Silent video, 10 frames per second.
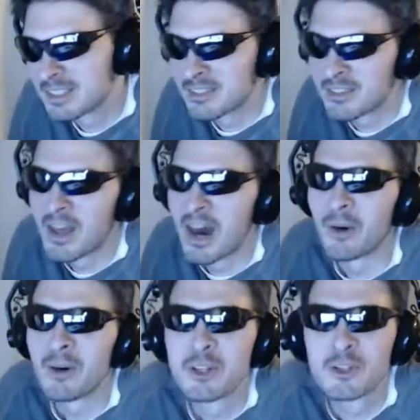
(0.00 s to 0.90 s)

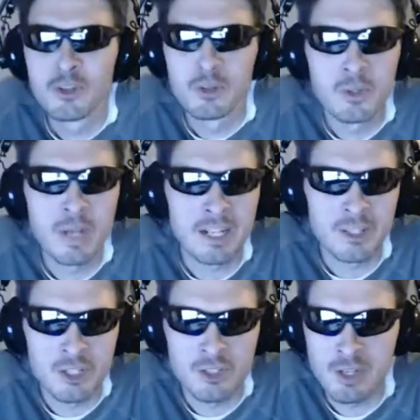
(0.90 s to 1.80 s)
no, Drew, you got your
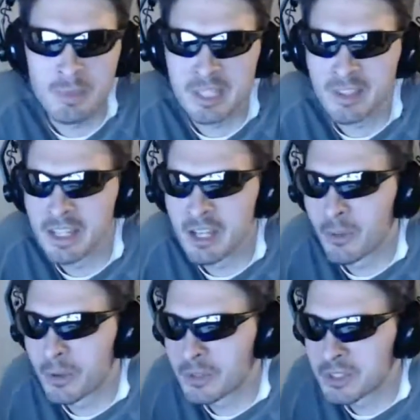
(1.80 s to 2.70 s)
streaming thing
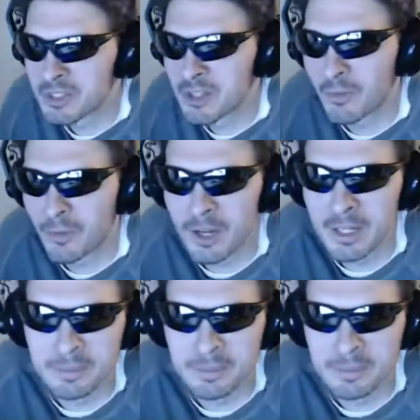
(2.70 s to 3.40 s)
going on still, right?